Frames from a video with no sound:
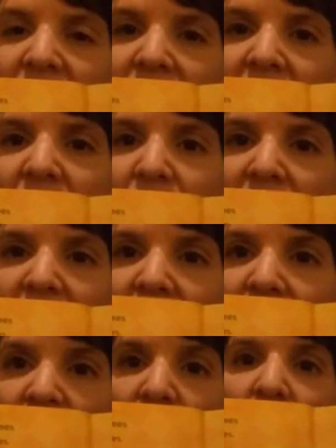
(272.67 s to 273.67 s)
So they
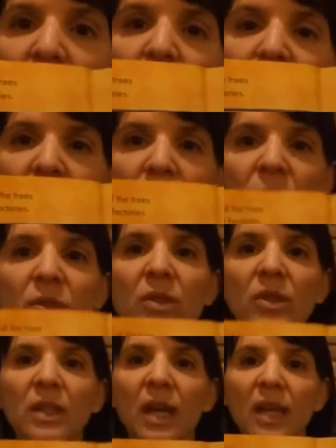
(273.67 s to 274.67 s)
stop making so much
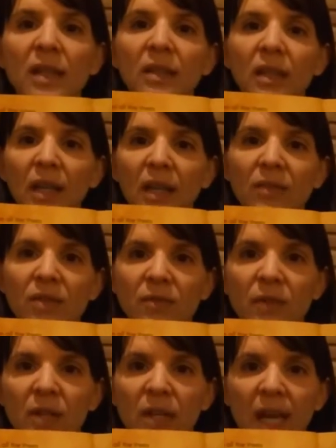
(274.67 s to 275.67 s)
food and the
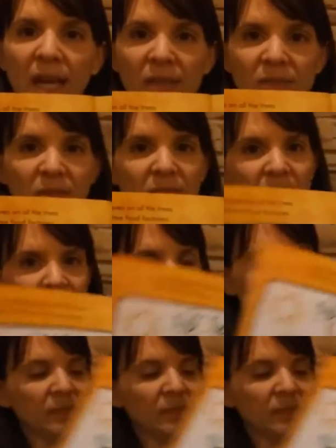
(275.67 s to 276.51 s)
leaves fall down.